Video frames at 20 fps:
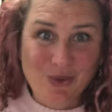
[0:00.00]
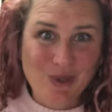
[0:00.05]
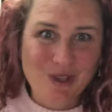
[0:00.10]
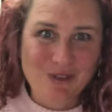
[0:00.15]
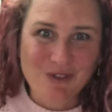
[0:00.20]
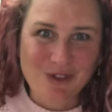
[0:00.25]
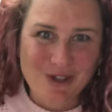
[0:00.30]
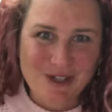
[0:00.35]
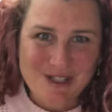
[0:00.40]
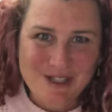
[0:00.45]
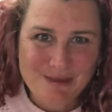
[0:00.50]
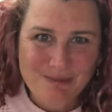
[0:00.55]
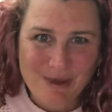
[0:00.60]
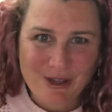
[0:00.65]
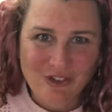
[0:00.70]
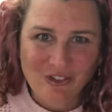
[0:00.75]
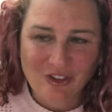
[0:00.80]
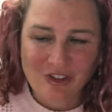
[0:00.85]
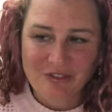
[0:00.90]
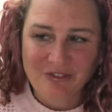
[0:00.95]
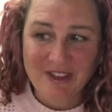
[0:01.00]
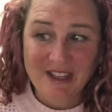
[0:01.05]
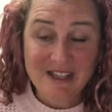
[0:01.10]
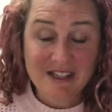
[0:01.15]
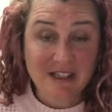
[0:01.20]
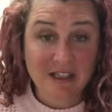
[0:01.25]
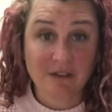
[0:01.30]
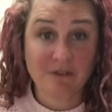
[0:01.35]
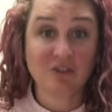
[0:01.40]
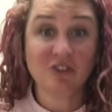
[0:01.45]
or you've got a special
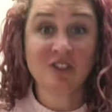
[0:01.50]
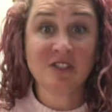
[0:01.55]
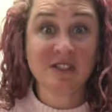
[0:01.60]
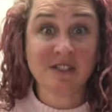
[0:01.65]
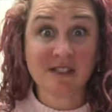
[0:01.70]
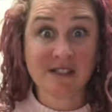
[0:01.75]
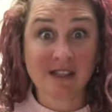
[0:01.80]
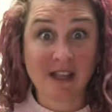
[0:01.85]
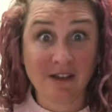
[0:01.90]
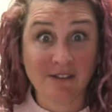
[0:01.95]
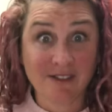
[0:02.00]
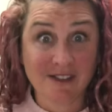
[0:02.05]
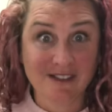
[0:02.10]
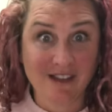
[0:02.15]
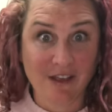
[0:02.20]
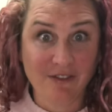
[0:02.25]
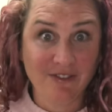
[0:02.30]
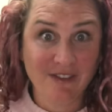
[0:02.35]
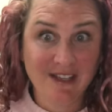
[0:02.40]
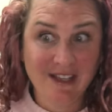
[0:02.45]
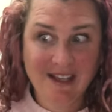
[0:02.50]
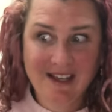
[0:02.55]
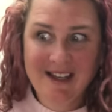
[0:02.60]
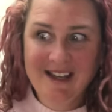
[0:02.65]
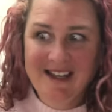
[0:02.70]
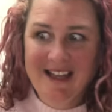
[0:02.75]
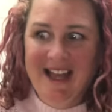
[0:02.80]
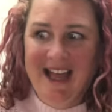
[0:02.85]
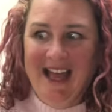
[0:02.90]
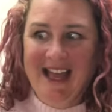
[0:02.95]
event and you've just discovered Daffi
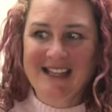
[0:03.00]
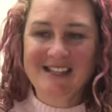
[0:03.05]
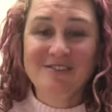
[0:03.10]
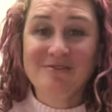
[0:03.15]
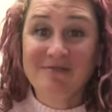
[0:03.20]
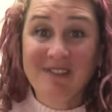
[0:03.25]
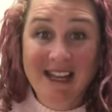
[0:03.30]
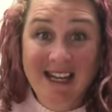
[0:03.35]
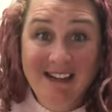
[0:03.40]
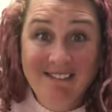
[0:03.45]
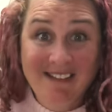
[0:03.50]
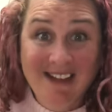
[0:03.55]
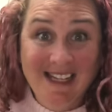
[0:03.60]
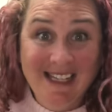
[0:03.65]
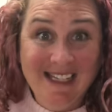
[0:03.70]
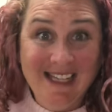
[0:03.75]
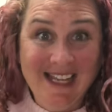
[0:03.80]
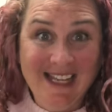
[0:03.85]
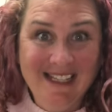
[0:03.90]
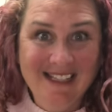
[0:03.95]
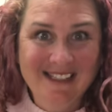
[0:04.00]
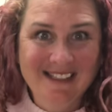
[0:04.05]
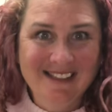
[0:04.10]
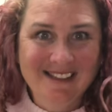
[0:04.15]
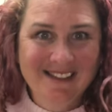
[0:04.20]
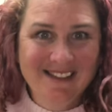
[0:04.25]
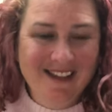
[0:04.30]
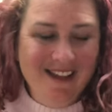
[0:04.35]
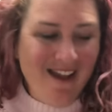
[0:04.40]
and you really, really need it,